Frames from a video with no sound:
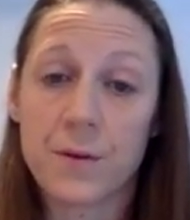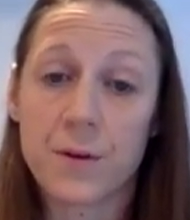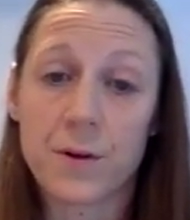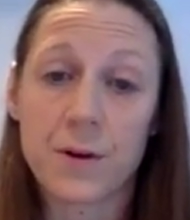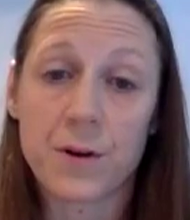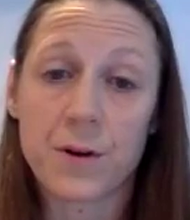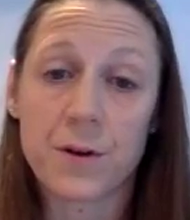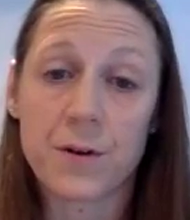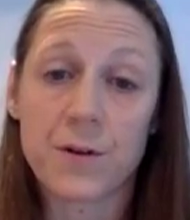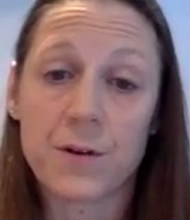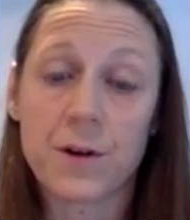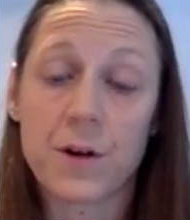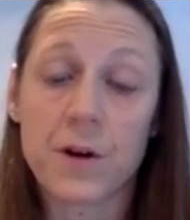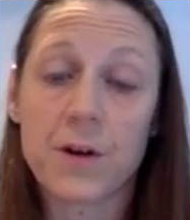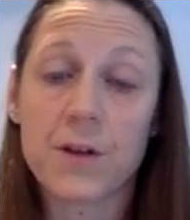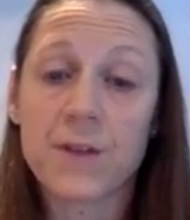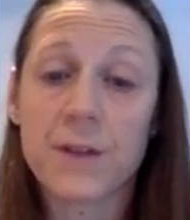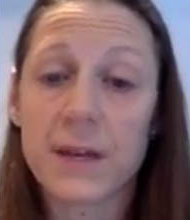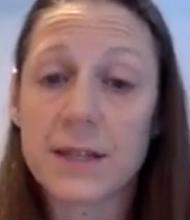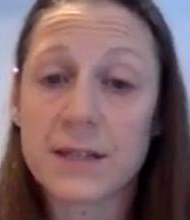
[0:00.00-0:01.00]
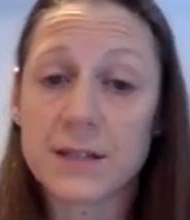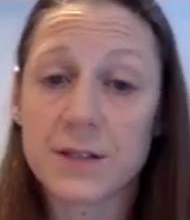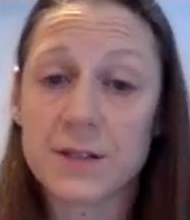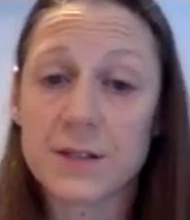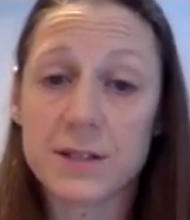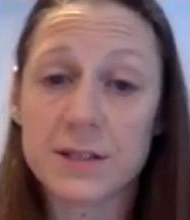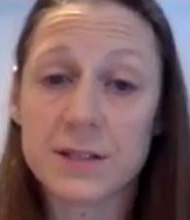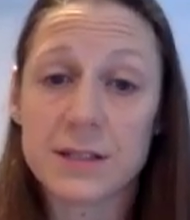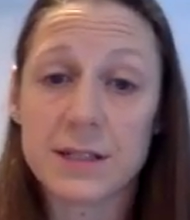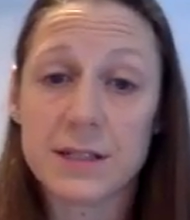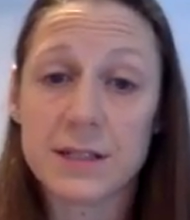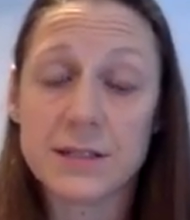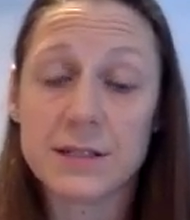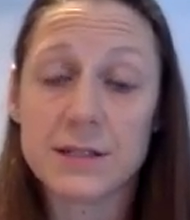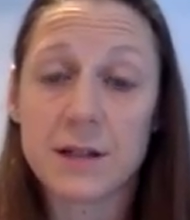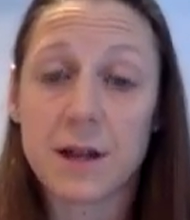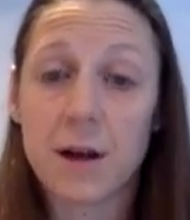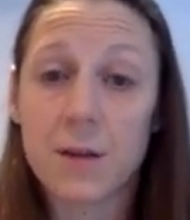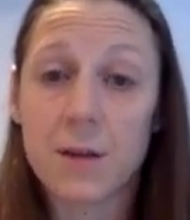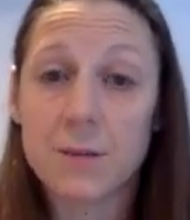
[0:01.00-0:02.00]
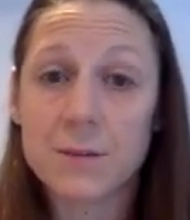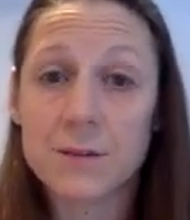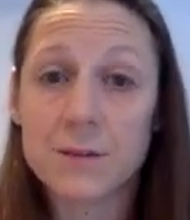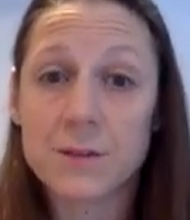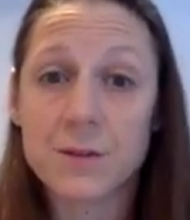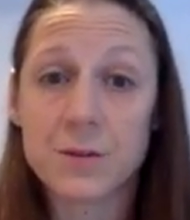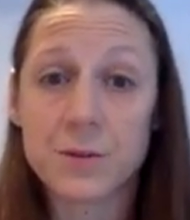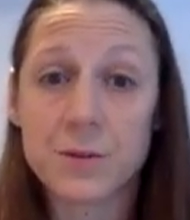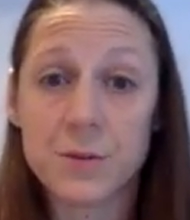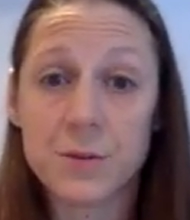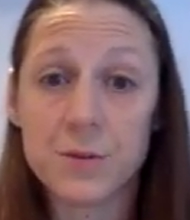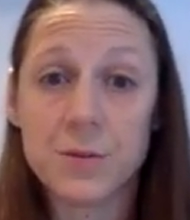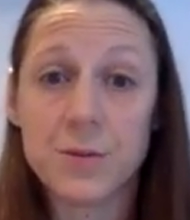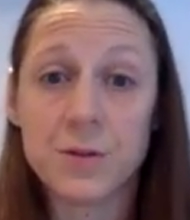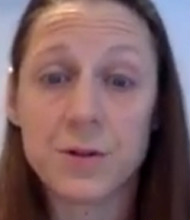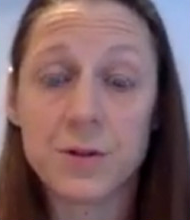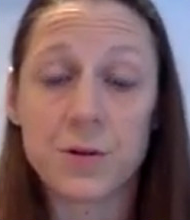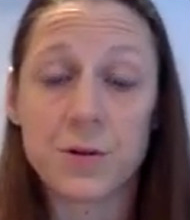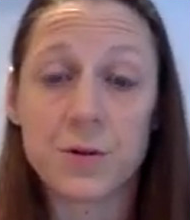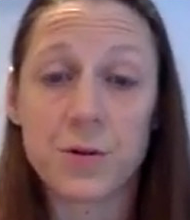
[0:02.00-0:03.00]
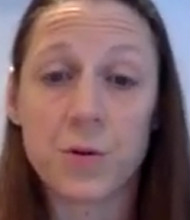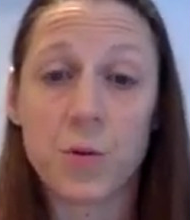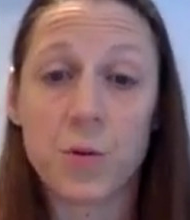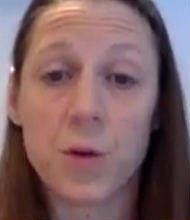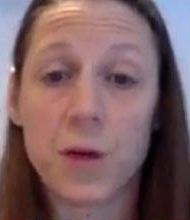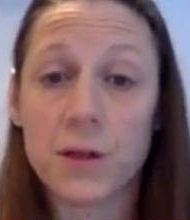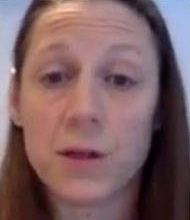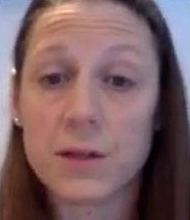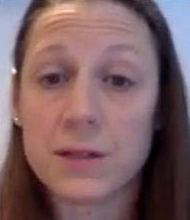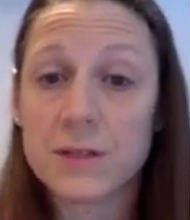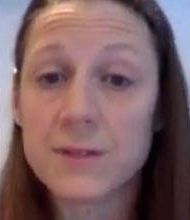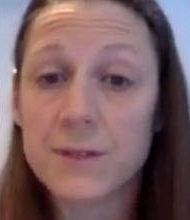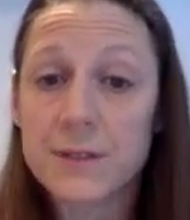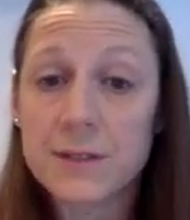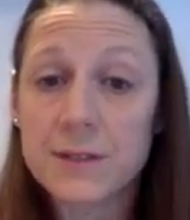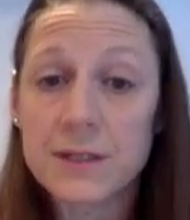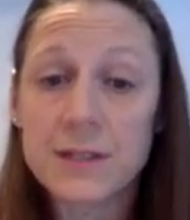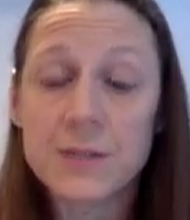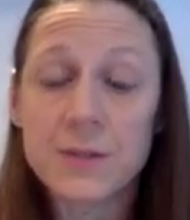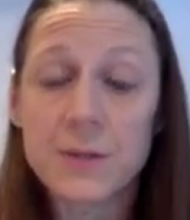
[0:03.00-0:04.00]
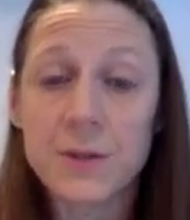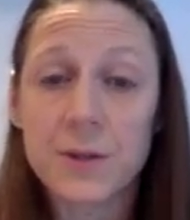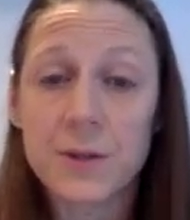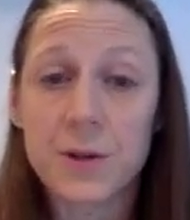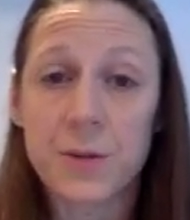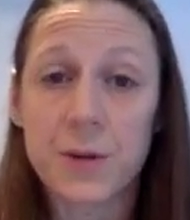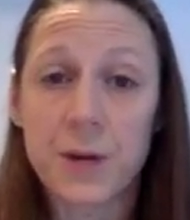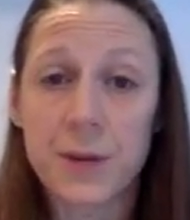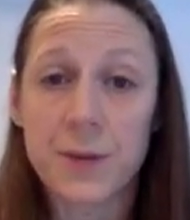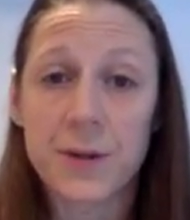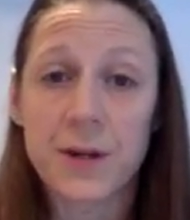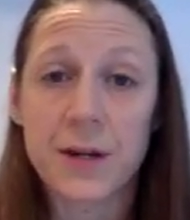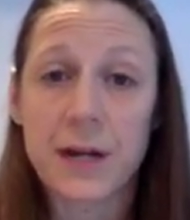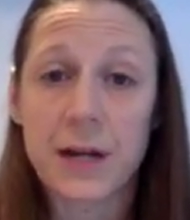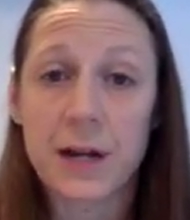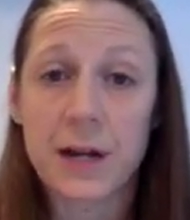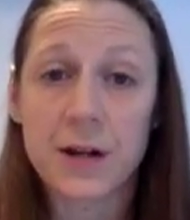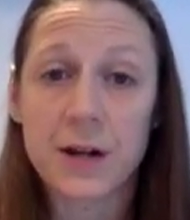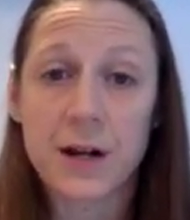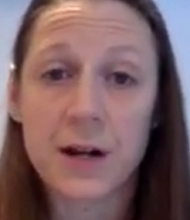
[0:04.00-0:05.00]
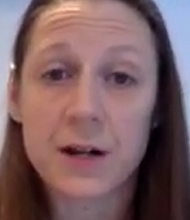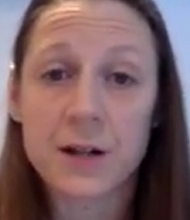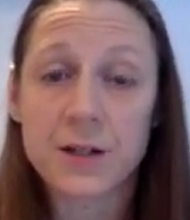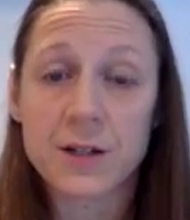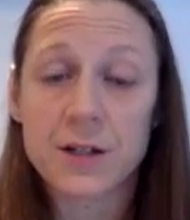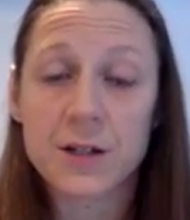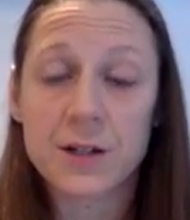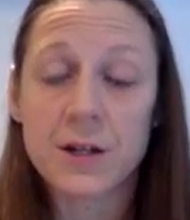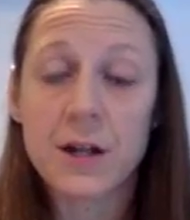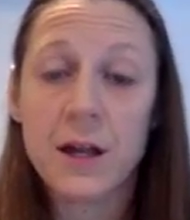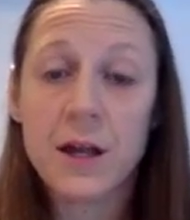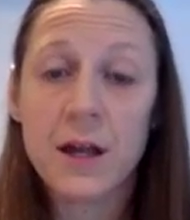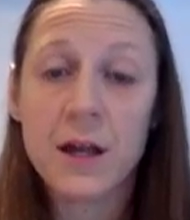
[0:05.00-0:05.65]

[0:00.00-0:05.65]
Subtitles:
cardiovascular disease comes through your wellness visits with your primary care doctor.